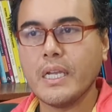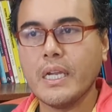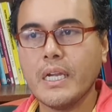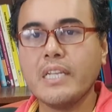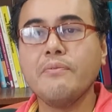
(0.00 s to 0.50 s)

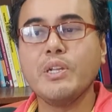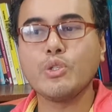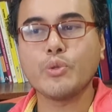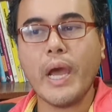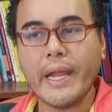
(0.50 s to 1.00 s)

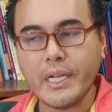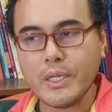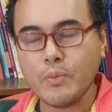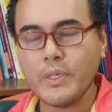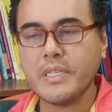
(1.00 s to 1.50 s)
individual's right,
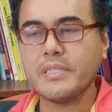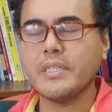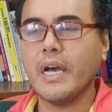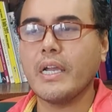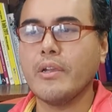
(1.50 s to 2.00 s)
which is
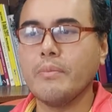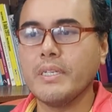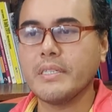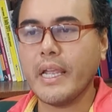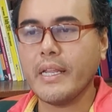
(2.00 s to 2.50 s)
the argument
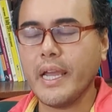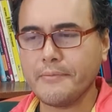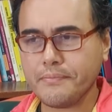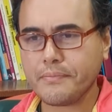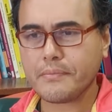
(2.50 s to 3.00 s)
saying that
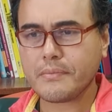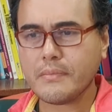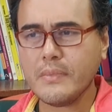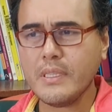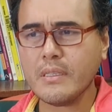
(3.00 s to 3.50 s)

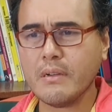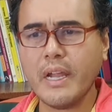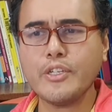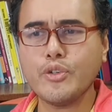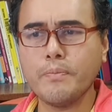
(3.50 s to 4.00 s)
the
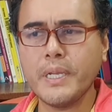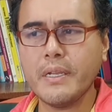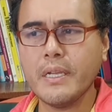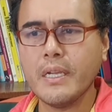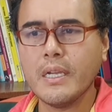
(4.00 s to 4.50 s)
right should
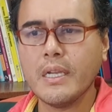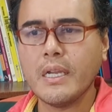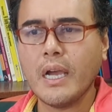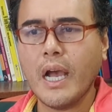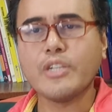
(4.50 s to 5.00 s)
be
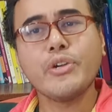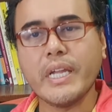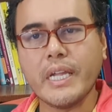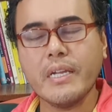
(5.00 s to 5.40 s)
are three,